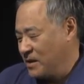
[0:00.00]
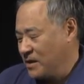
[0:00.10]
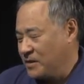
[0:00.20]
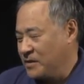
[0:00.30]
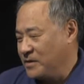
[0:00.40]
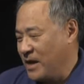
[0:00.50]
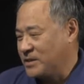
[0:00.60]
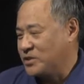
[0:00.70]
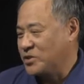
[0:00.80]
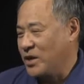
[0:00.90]
the
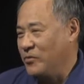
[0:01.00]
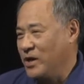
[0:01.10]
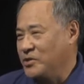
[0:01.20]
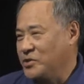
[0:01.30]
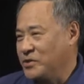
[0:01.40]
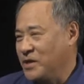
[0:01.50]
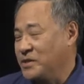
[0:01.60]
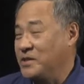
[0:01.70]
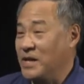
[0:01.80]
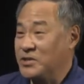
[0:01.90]
next generation and
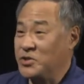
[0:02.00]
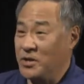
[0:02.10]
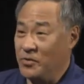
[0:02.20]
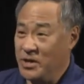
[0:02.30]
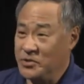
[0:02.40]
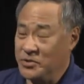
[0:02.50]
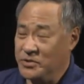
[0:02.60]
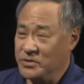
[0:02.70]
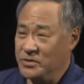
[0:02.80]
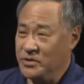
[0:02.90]
the next generation
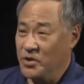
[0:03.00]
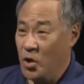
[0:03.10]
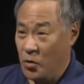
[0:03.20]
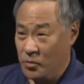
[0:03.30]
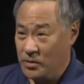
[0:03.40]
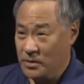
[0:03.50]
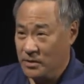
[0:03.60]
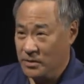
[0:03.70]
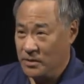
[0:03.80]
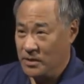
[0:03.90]
know.
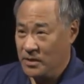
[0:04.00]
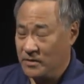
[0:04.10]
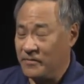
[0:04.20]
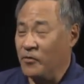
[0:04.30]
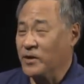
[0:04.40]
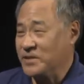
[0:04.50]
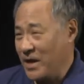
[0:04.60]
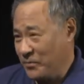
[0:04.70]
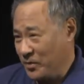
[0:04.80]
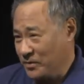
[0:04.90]
Oh. For
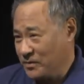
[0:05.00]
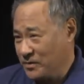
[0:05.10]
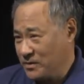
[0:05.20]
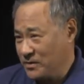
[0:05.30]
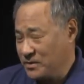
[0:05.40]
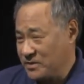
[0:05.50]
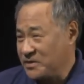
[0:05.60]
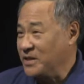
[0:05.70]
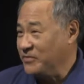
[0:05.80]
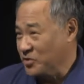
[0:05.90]
example,
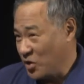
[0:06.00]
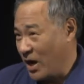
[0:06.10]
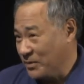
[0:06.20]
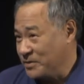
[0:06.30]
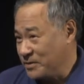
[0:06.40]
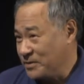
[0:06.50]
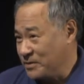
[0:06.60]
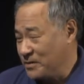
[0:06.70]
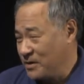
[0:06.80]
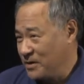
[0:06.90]
Steven Jobs. Yeah.
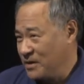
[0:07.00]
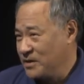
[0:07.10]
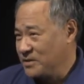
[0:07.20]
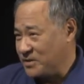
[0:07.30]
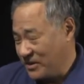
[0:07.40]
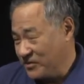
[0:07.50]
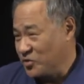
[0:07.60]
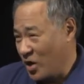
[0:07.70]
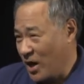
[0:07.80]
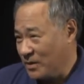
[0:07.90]
Steven
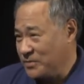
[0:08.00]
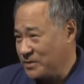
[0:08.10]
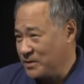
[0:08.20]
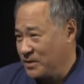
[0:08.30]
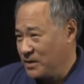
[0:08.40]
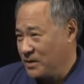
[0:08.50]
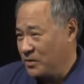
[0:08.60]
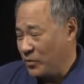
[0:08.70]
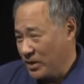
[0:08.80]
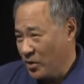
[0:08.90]
Jobs,
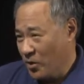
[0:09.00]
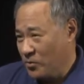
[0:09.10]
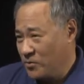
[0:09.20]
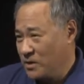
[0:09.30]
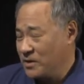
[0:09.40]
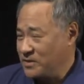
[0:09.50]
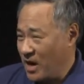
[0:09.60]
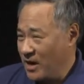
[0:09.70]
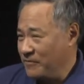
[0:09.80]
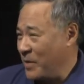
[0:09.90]
we know,
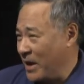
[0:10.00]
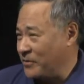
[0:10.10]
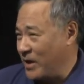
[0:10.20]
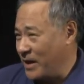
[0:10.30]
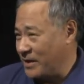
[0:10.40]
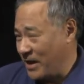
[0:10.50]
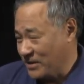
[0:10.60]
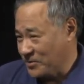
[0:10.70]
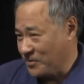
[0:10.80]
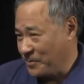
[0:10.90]
died of pancreatic cancer.